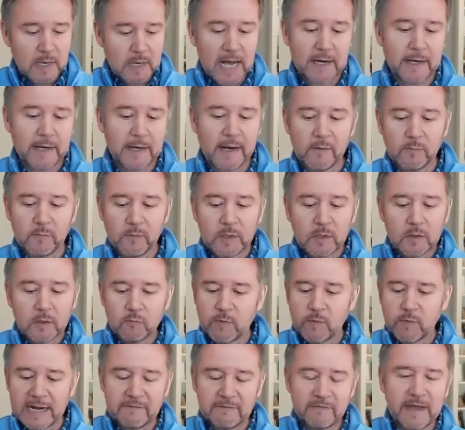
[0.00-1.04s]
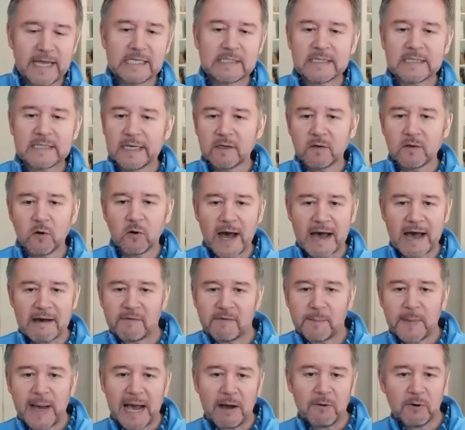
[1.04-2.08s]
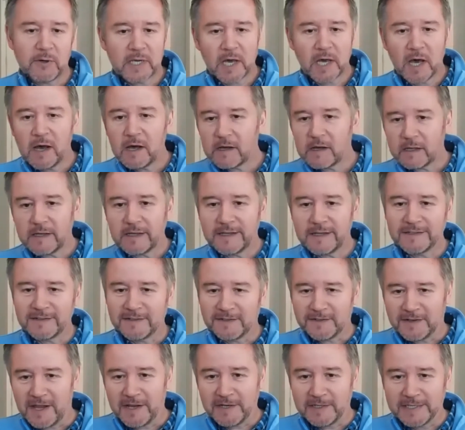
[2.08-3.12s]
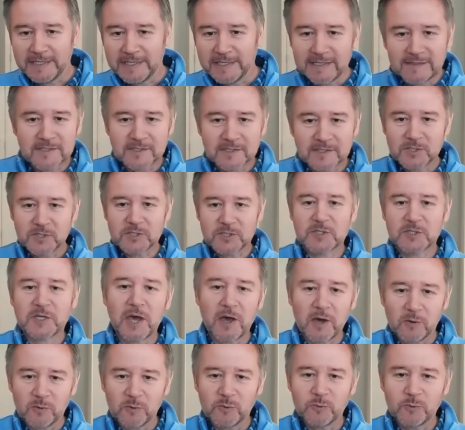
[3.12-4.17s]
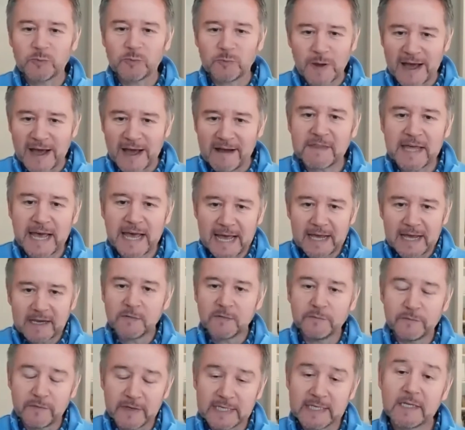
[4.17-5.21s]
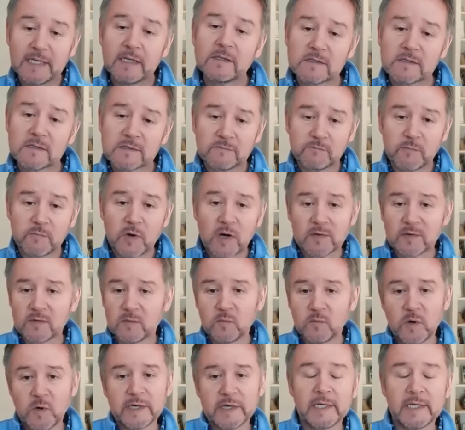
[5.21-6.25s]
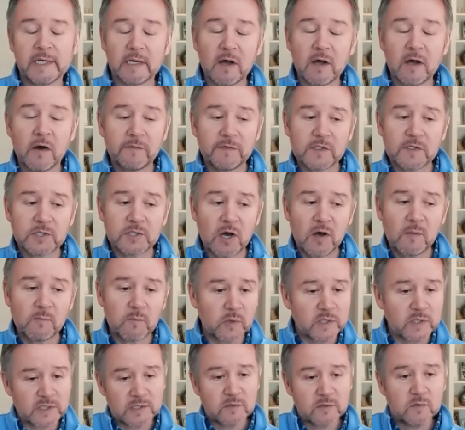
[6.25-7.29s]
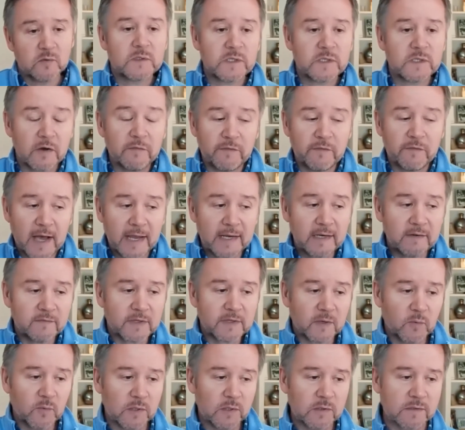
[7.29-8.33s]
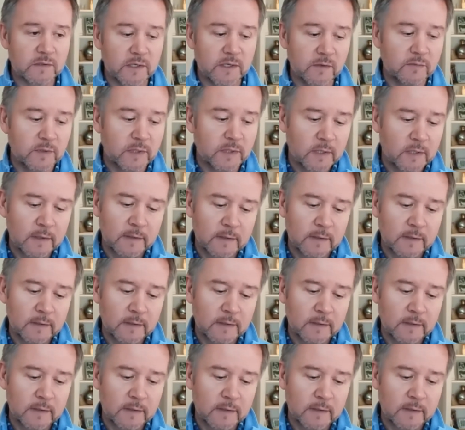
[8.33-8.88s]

I don't know, renovating or have a power cut and need to just go have that convenience rather than work in a coffee shop, which is also fine if they want to.